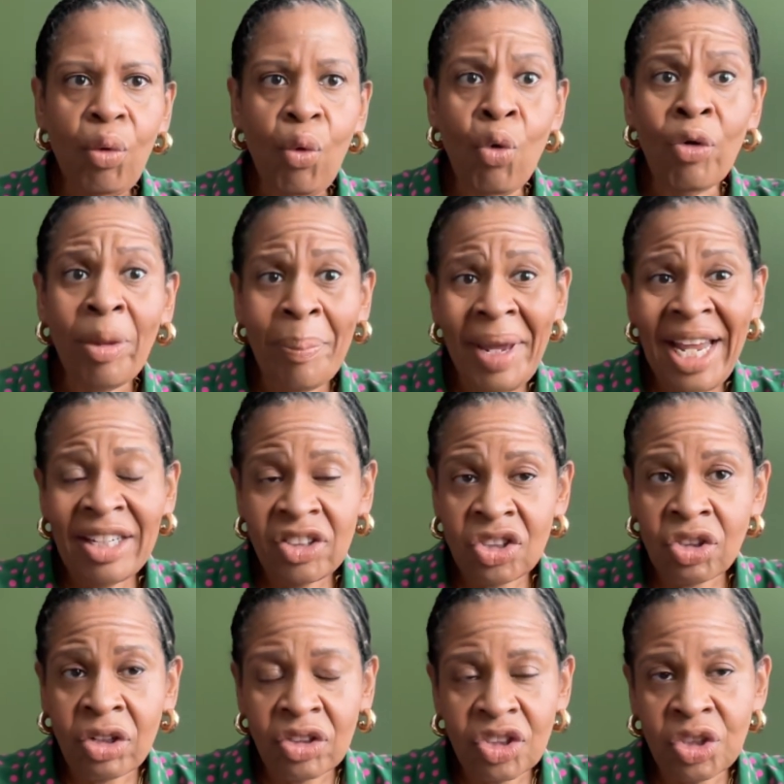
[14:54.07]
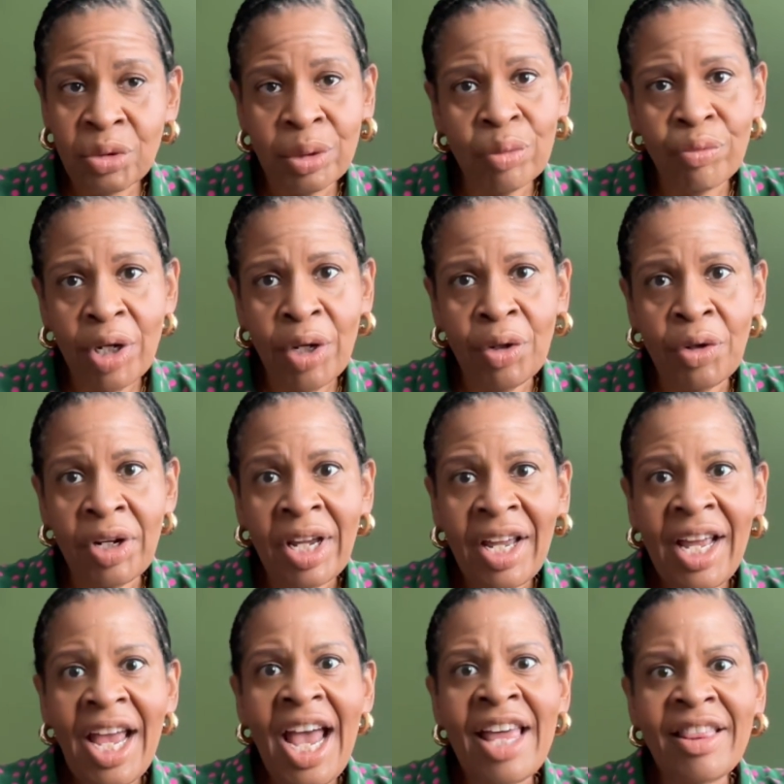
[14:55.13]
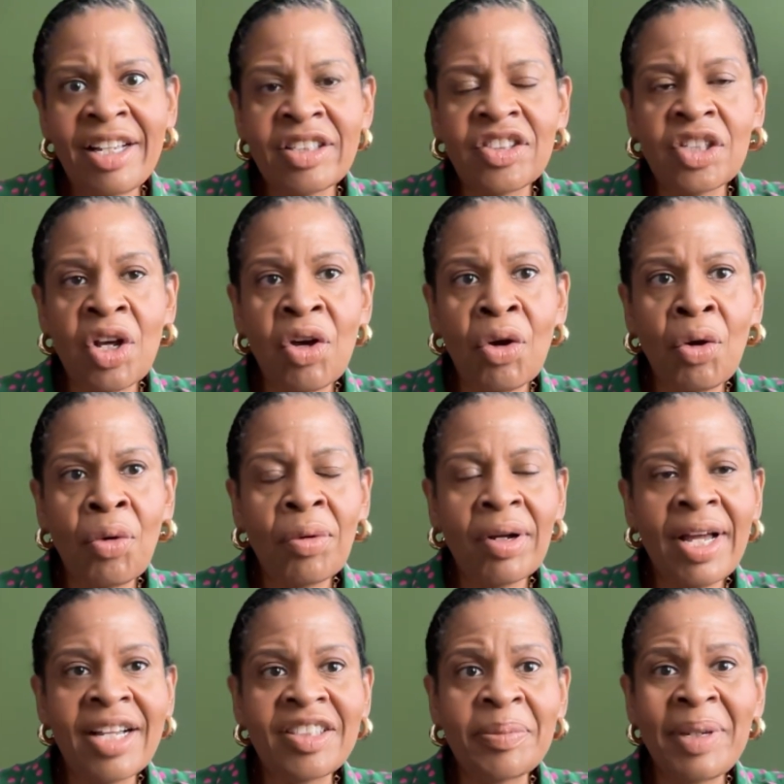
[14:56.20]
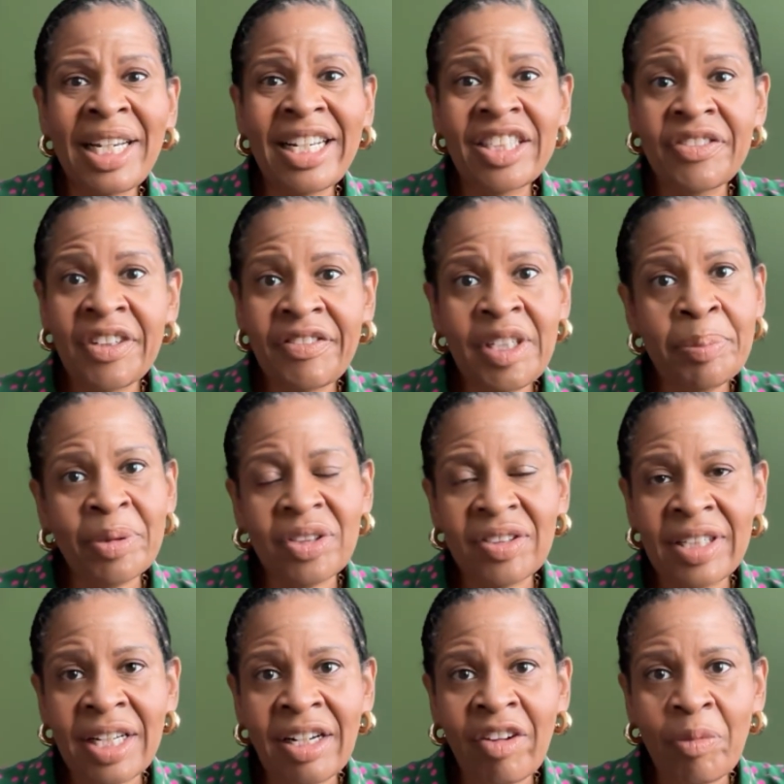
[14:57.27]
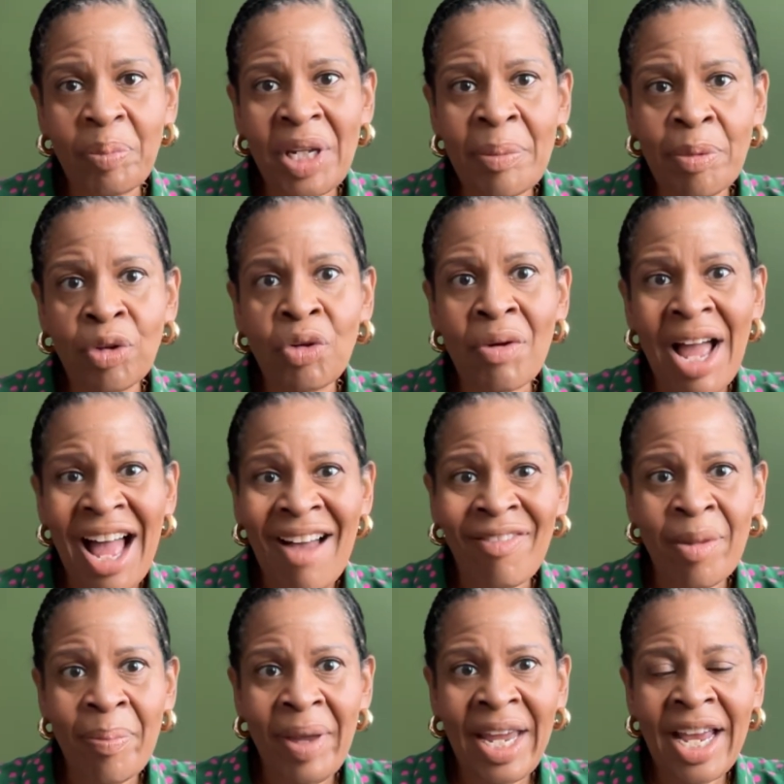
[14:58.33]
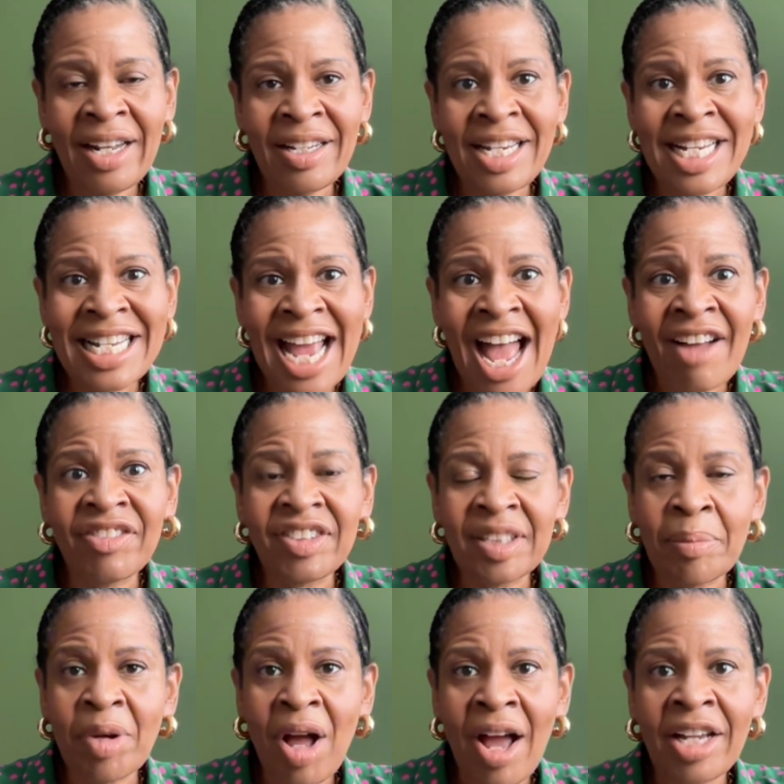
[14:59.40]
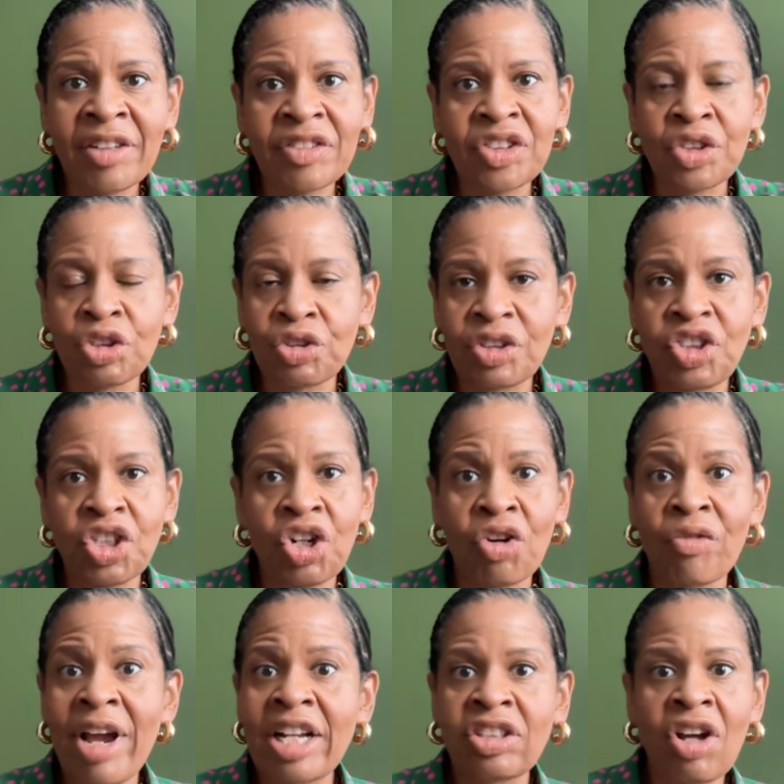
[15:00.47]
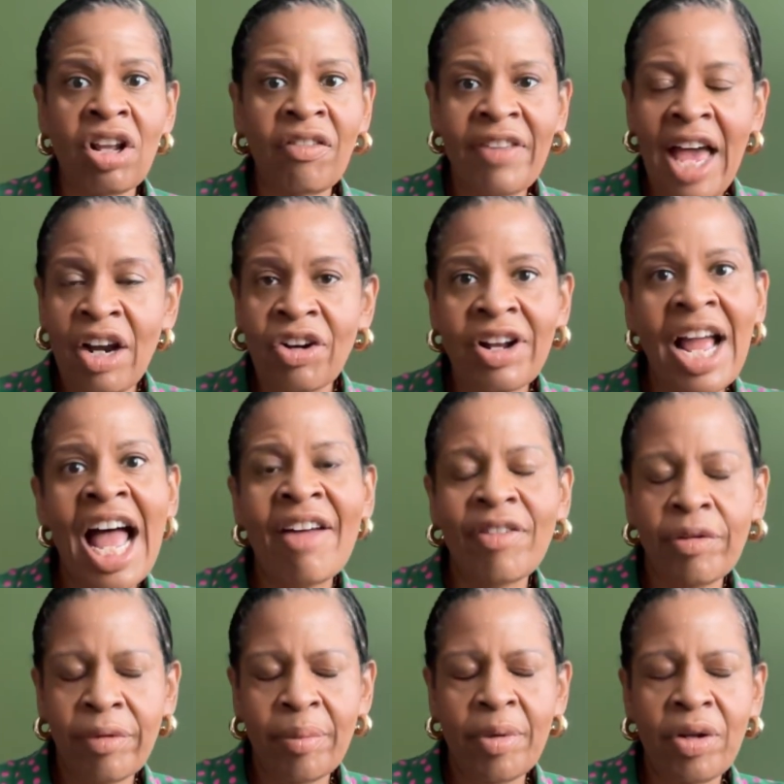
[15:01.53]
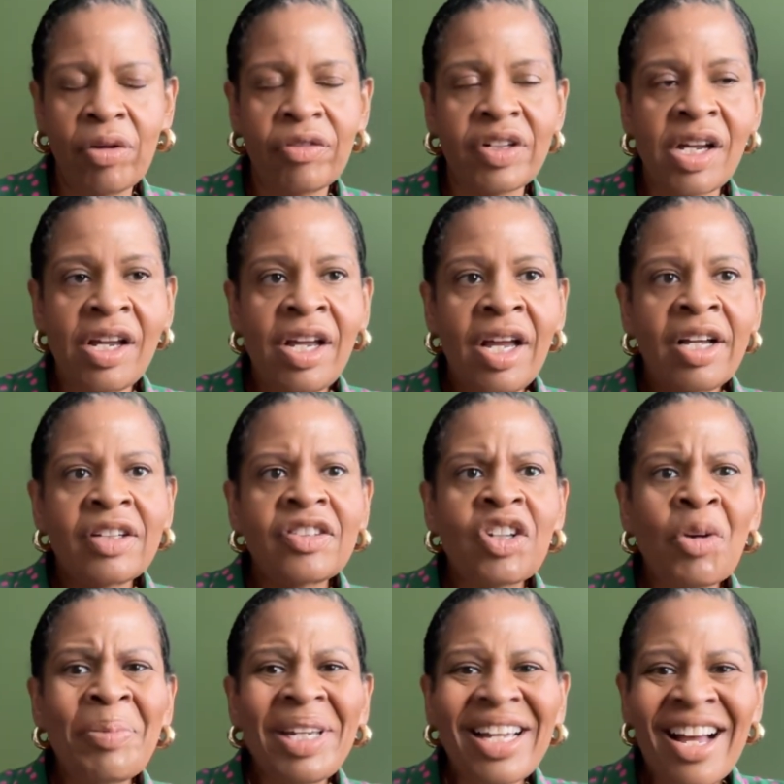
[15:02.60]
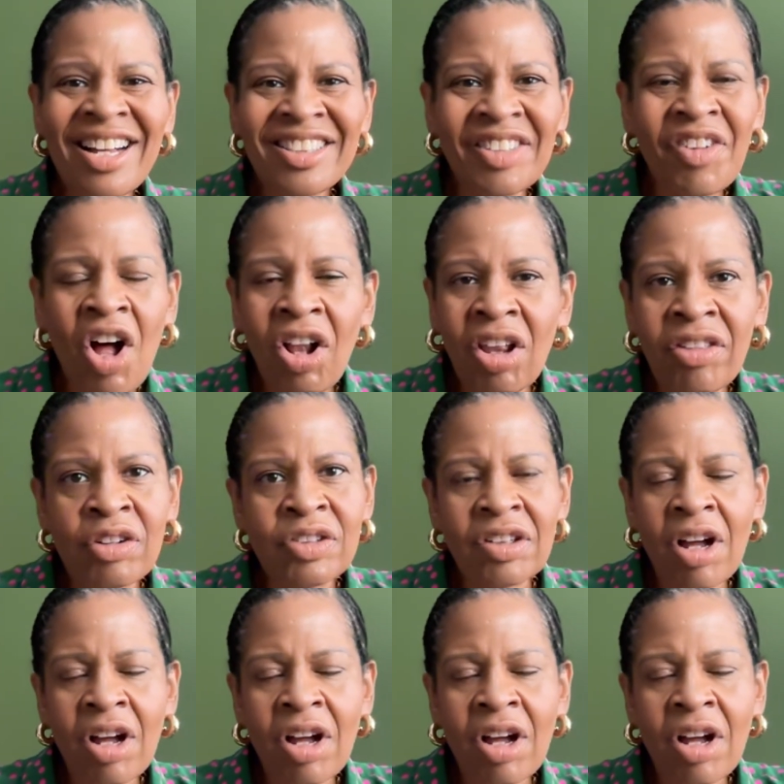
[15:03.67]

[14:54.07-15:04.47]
or the band starts to erode. And then so as many as 50% of people who have the band need to have some kind of surgery to correct all of that or to have it removed. So because of all of those